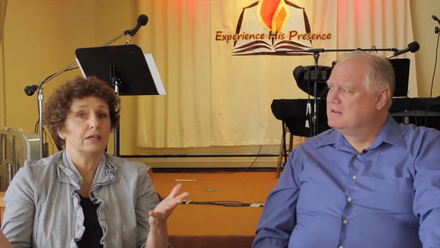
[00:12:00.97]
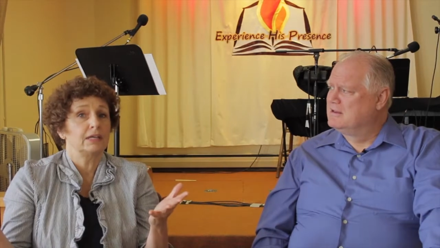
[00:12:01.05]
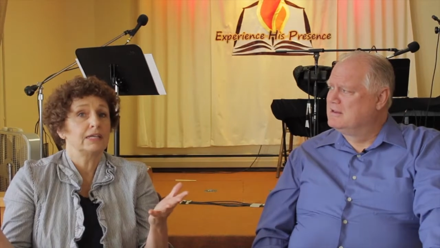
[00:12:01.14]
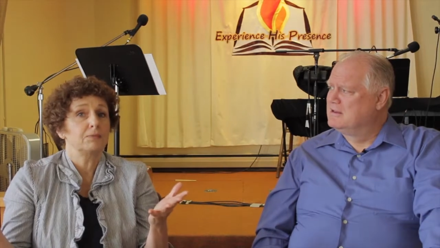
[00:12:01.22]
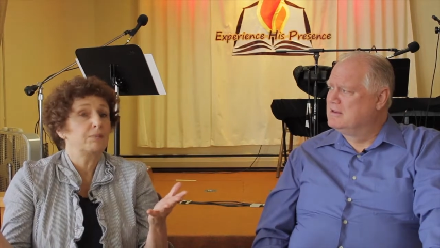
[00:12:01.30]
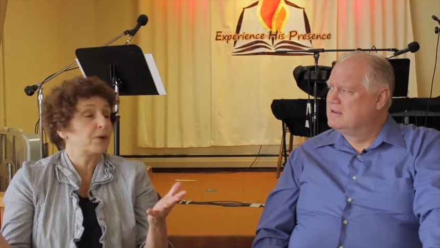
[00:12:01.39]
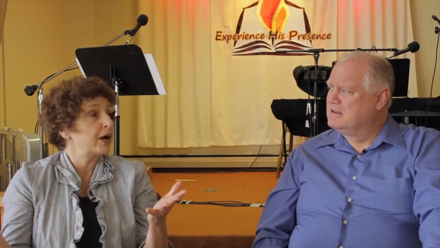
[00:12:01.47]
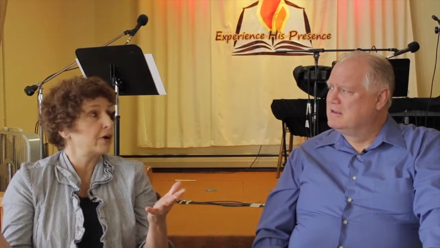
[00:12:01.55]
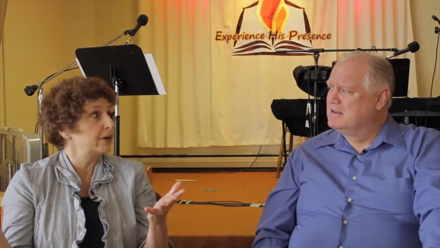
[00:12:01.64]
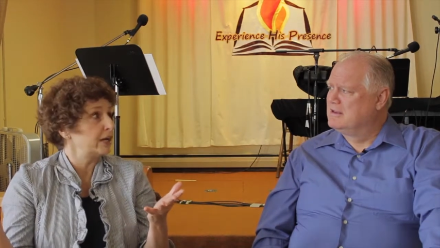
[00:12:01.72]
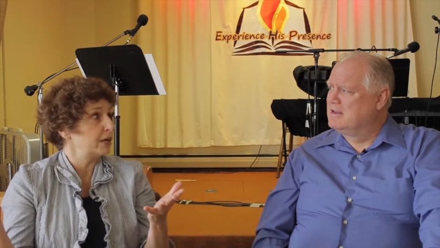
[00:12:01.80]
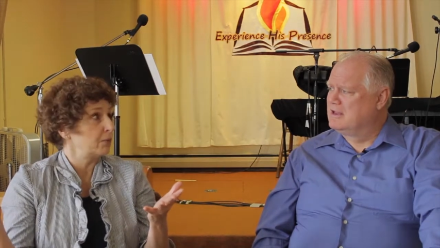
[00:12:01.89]
Speaker 1: needed
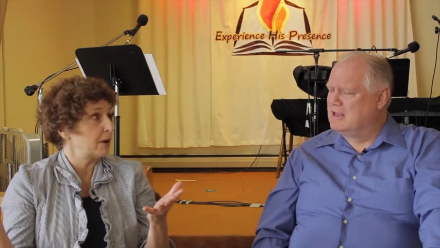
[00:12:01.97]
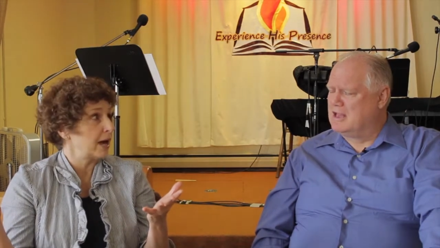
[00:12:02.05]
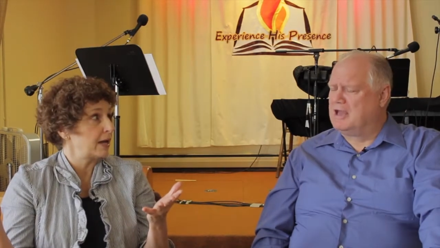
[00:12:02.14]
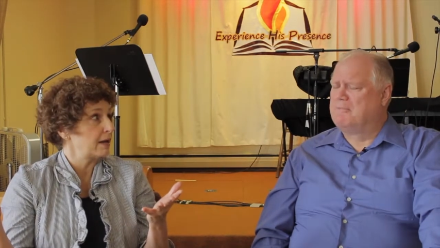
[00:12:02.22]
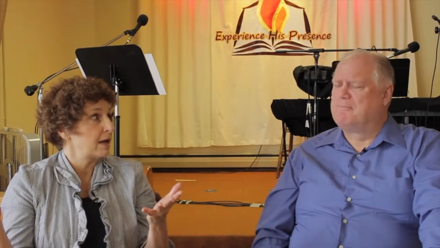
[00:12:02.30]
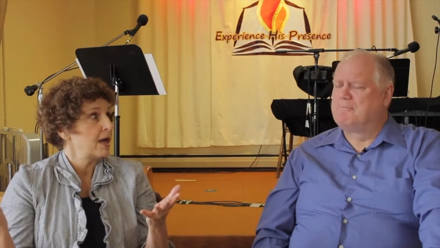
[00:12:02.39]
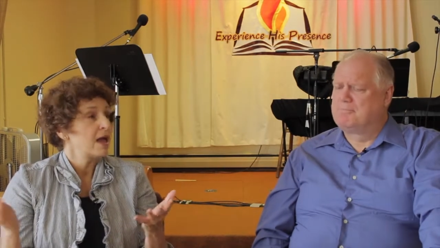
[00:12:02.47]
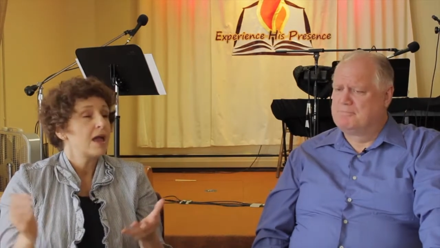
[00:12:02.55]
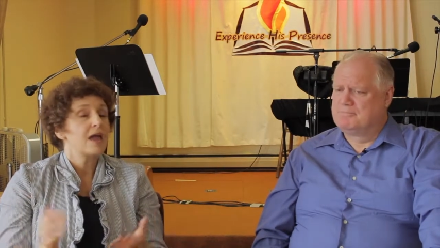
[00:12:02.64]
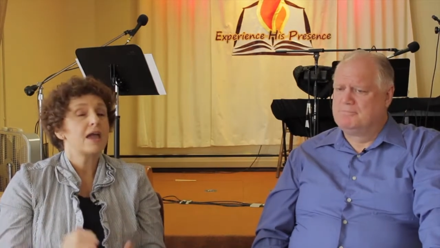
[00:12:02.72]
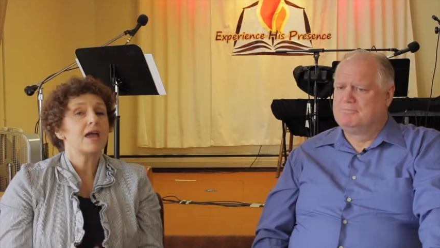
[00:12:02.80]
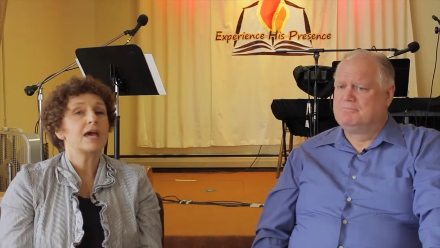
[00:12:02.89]
prayer in any way yeah.
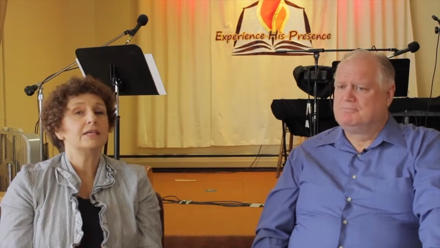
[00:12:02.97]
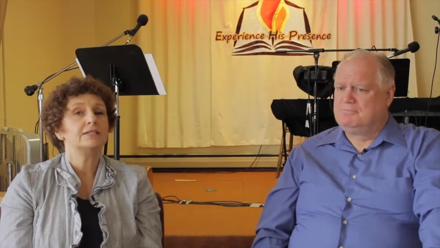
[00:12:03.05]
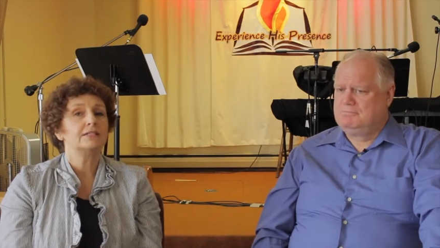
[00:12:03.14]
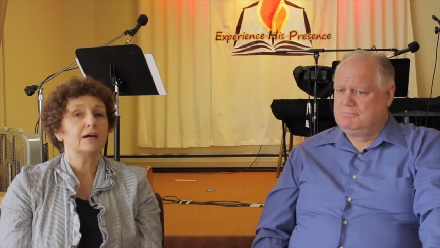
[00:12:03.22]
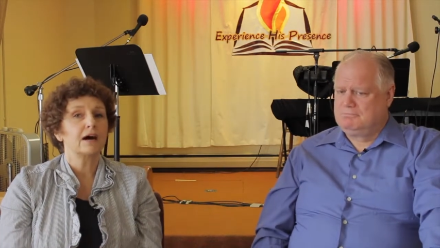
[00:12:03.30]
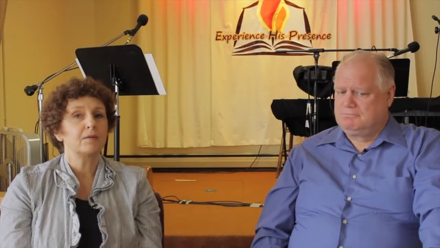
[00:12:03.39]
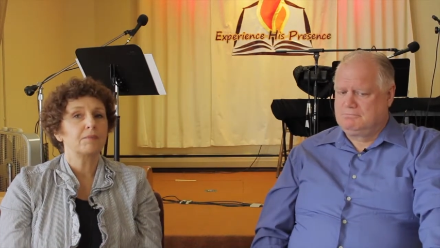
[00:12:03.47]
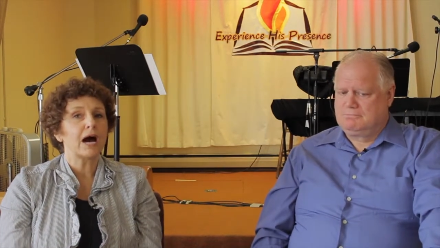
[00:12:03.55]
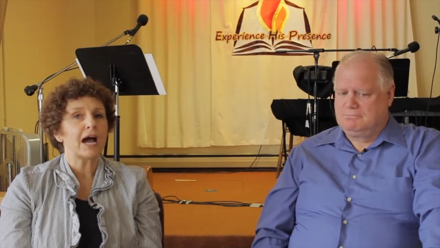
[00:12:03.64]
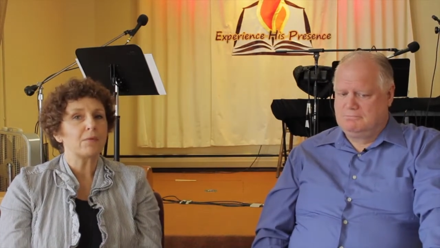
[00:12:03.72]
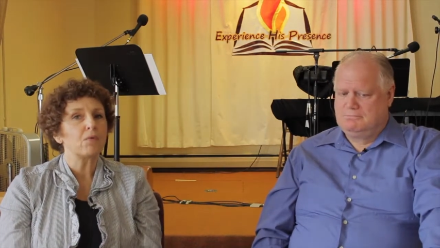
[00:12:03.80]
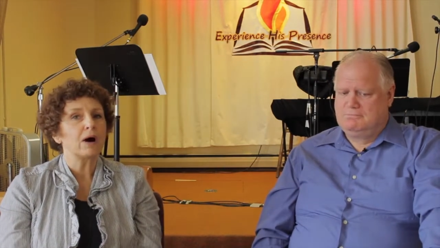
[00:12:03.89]
and um,
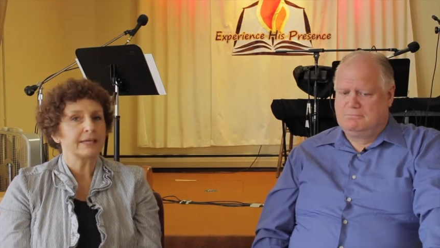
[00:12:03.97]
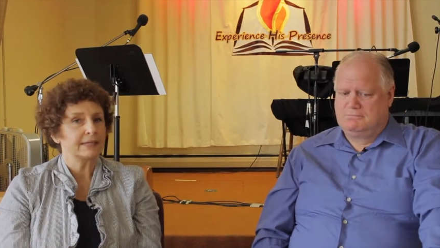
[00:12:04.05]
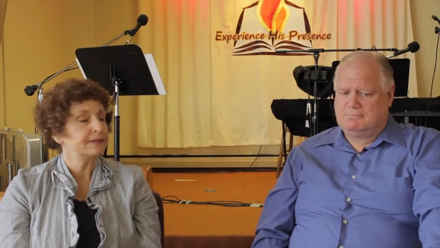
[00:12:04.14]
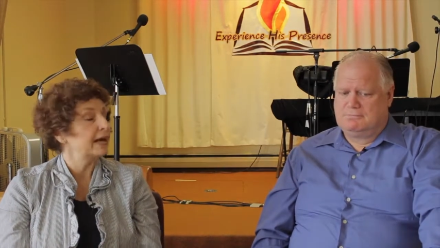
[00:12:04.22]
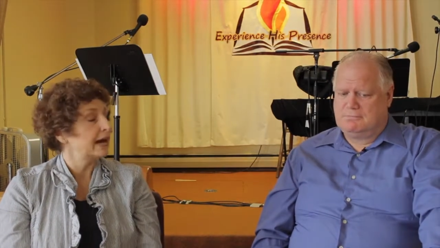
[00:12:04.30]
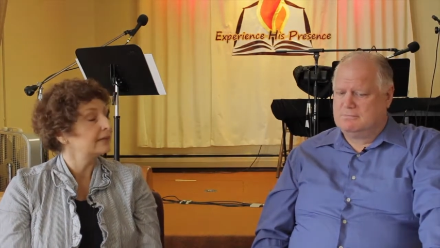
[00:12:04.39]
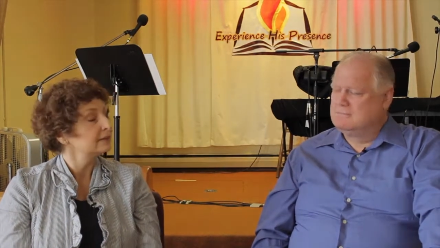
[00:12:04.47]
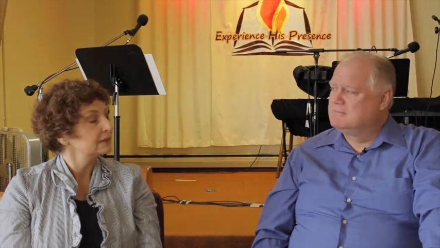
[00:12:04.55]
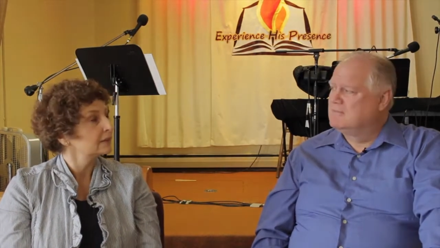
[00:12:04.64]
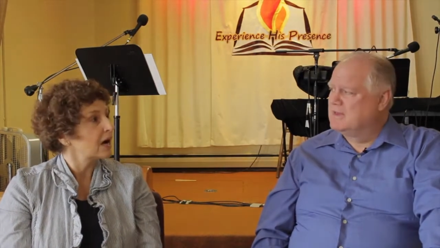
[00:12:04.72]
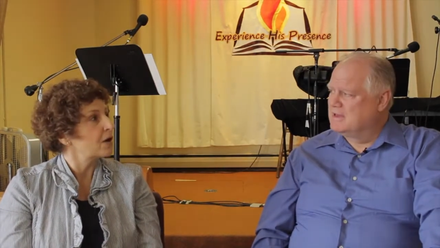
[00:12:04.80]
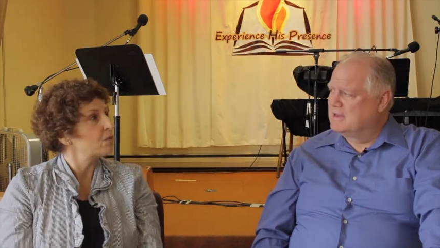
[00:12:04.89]
i wanted that
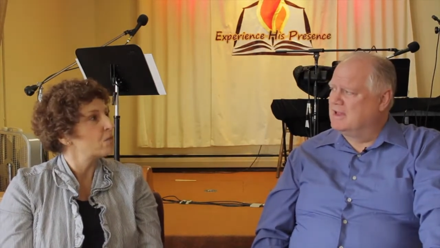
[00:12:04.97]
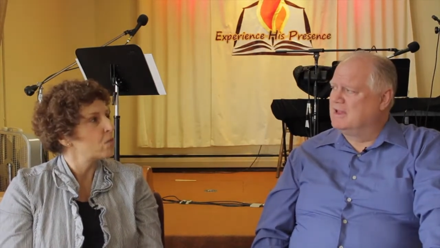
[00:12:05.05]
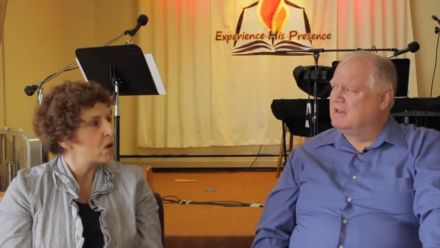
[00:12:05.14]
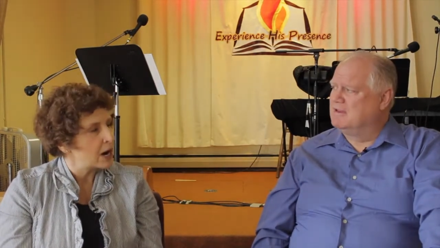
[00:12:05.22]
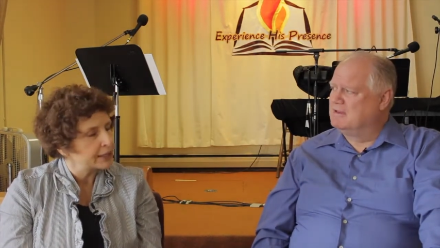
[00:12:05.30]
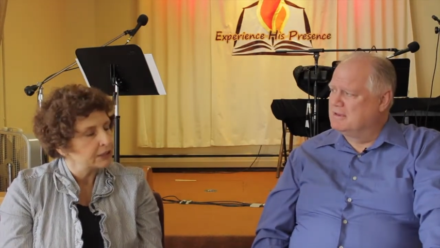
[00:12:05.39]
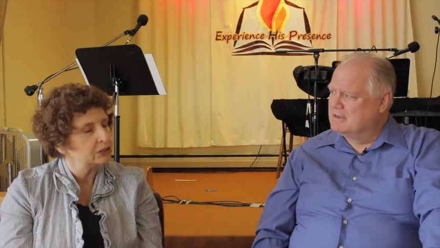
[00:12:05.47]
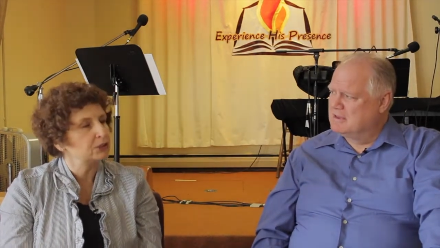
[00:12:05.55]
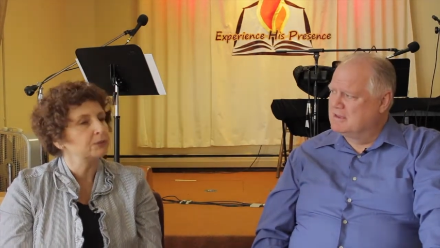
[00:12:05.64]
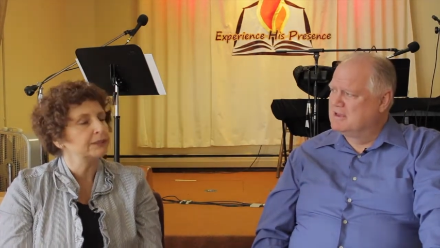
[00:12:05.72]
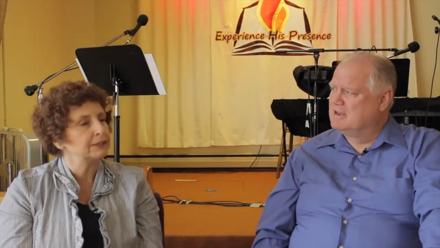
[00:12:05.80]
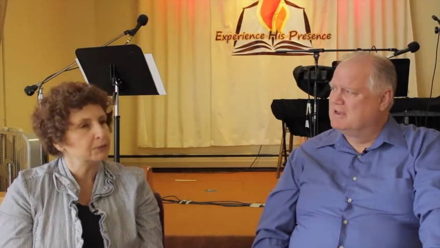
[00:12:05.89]
I yeah. wanted
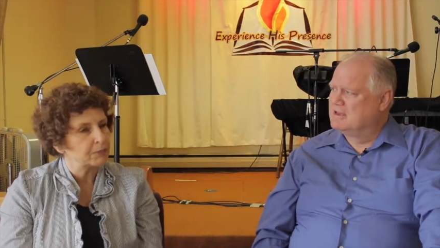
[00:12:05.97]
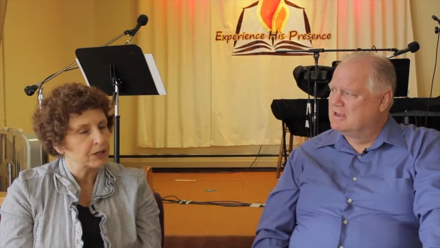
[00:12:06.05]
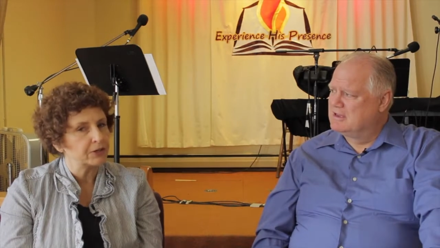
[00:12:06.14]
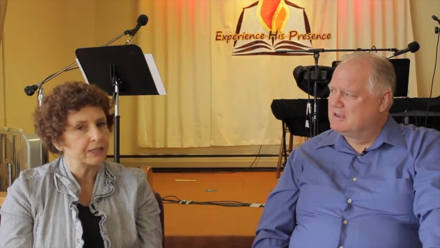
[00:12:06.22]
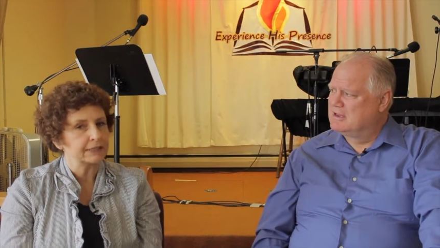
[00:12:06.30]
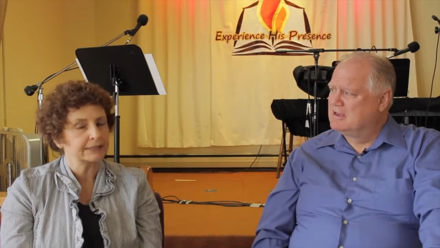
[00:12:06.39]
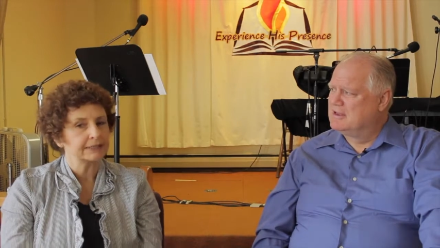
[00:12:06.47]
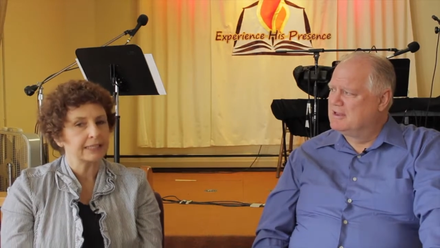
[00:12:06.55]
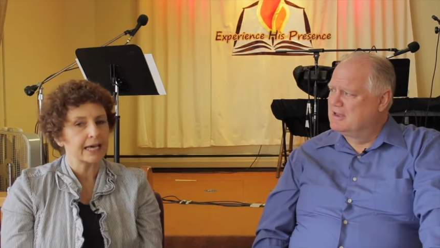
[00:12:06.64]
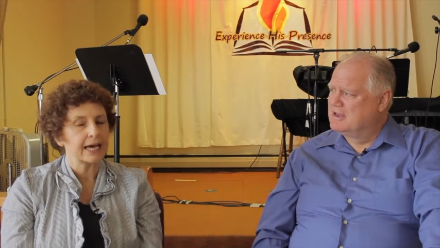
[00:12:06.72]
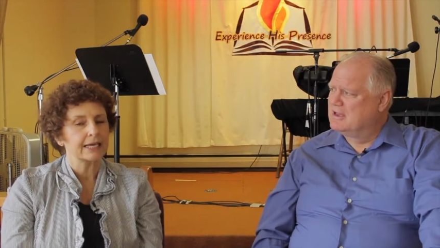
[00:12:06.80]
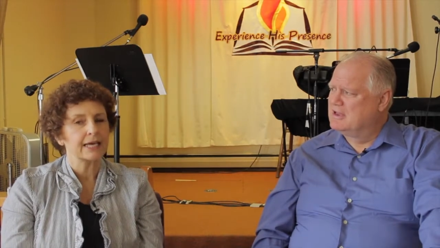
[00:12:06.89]
to experience
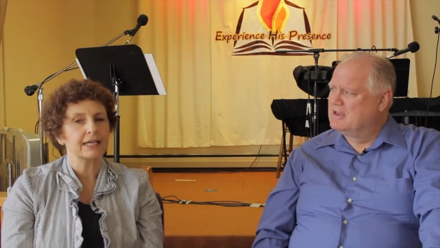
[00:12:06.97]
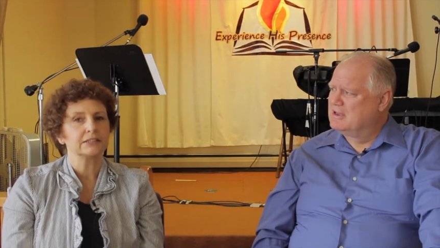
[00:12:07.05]
that.